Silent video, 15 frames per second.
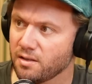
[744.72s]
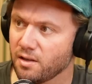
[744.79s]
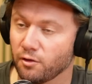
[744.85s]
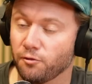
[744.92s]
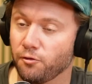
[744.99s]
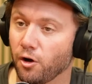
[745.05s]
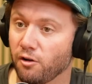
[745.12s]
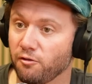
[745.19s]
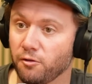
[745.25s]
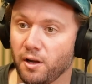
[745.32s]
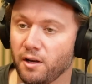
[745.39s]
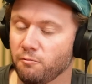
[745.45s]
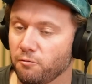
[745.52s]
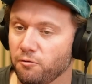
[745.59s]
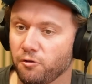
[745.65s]
so it's
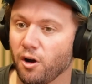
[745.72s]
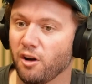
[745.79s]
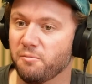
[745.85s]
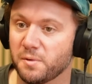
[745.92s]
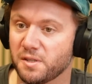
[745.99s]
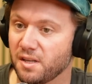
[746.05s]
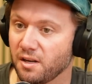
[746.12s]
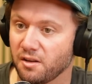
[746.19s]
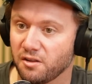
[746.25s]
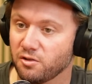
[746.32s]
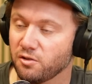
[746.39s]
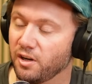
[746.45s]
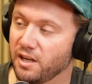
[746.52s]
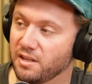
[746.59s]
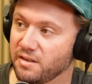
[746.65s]
5% of the
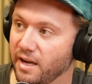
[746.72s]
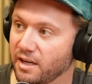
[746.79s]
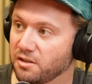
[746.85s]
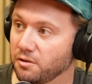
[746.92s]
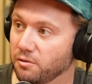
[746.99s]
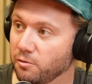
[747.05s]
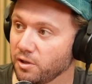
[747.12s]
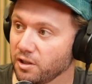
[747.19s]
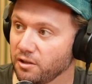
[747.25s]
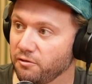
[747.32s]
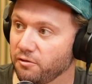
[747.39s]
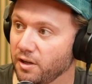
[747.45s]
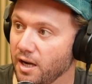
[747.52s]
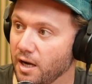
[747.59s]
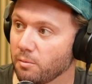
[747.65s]
transaction really
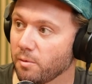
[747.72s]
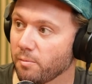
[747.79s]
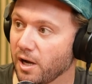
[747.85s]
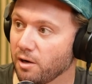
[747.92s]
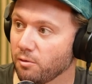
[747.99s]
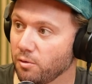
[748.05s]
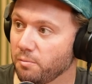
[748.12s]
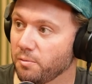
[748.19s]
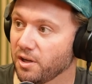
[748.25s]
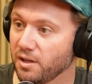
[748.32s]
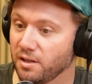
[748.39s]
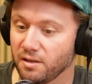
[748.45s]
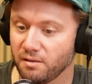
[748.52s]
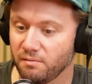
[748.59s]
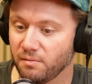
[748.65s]
for Albemarle would
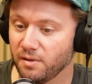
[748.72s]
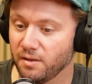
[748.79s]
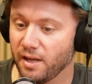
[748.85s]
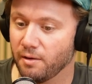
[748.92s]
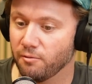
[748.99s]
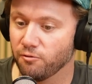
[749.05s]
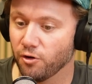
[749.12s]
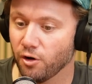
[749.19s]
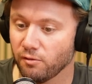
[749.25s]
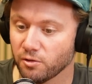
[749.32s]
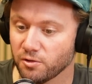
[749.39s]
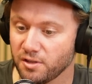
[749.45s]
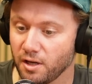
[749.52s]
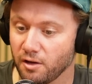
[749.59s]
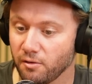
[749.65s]
be that 5 or
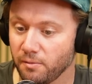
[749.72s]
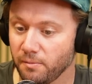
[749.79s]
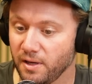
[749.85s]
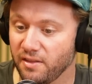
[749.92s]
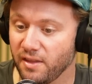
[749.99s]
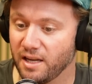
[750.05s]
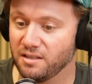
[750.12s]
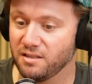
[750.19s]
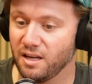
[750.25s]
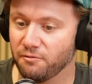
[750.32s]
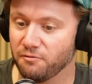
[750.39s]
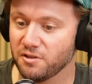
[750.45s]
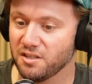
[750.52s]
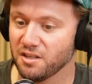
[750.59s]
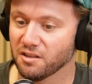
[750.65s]
so in that
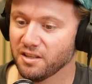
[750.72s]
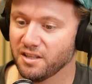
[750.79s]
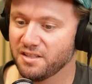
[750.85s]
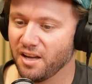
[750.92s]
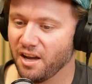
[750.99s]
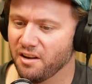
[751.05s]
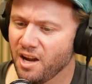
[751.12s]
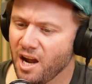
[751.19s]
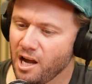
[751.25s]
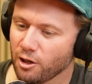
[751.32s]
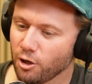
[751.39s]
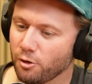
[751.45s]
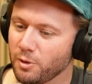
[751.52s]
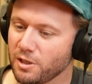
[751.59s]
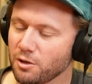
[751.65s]
debt facility. So
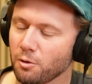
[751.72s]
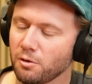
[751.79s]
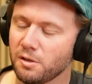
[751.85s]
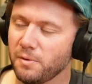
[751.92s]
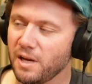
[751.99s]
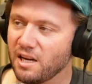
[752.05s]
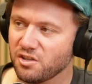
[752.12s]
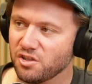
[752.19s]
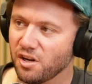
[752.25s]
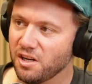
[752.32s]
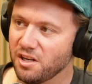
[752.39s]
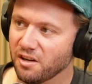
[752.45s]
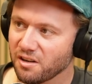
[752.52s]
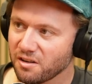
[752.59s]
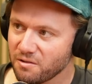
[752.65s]
look, we talked about
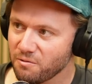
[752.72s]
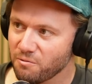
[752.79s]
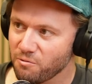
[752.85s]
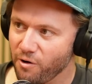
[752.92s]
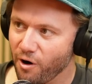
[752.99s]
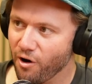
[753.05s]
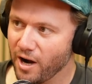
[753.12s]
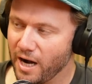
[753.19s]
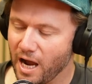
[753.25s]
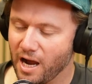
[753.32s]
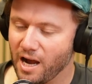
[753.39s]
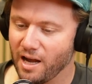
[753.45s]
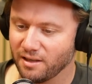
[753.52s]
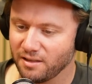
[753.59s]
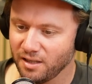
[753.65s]
Gina
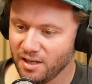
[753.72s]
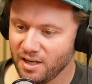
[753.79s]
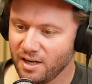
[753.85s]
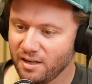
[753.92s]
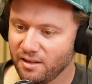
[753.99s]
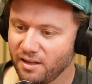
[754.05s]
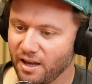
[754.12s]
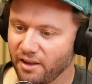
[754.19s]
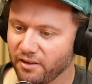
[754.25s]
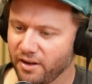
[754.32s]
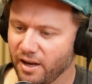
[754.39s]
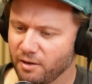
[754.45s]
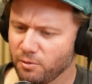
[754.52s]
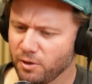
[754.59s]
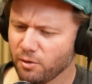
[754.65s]
Reinhardt the other
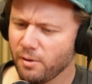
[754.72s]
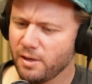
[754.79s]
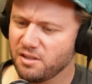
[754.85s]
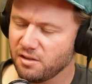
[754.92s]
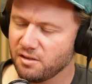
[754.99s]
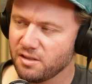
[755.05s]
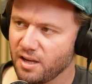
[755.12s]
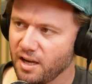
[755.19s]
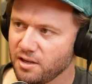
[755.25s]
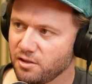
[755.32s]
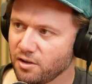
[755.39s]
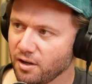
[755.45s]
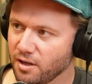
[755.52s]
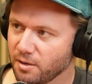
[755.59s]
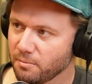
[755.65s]
day. We always just say
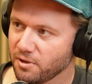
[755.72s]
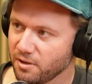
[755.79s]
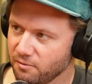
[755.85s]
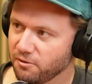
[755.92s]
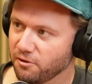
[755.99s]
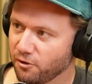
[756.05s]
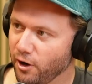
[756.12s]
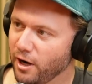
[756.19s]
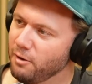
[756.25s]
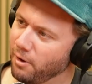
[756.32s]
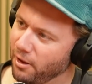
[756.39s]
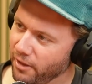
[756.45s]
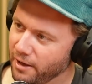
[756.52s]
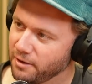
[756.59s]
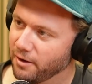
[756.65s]
Gina, but for
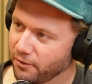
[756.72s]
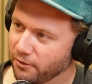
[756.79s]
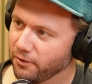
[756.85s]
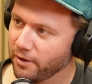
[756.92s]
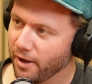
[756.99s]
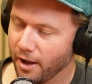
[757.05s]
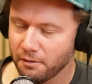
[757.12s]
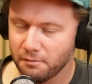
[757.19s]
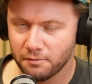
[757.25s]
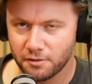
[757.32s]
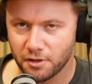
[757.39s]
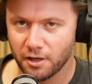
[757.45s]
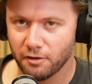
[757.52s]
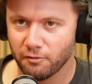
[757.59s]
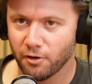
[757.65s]
anyone that doesn't know,
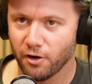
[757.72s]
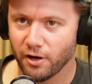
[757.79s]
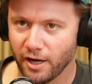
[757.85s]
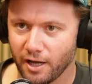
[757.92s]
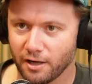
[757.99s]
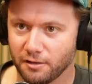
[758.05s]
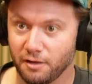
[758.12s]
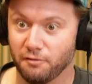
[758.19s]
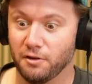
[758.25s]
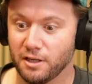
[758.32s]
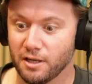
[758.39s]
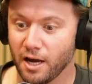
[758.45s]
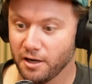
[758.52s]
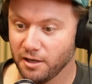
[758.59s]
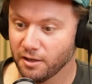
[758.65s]
Gina Reinhardt, if you
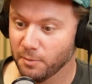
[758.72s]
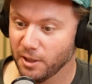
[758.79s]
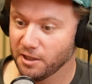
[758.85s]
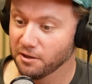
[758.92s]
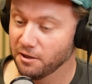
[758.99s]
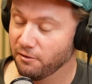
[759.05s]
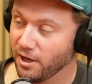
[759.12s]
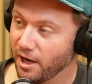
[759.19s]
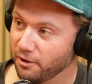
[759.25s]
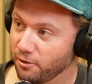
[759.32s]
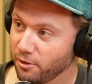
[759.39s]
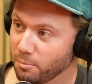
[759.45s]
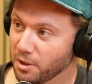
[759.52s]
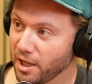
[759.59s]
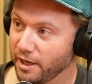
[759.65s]
don't, you've been living
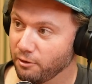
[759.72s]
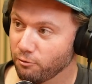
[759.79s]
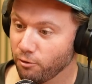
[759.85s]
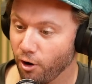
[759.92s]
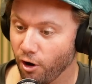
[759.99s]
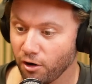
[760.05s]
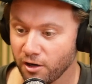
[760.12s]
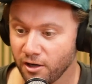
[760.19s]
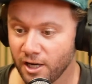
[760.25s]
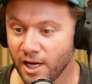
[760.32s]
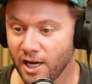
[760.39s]
under a bloody rock.